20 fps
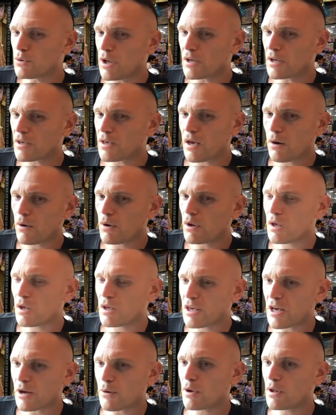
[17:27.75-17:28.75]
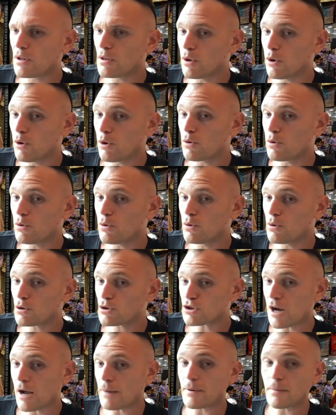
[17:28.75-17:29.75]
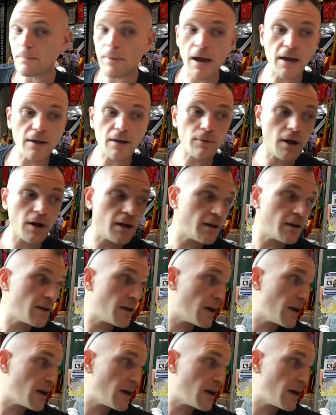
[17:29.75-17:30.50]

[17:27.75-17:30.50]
Like carry carry a local shopping bag, right?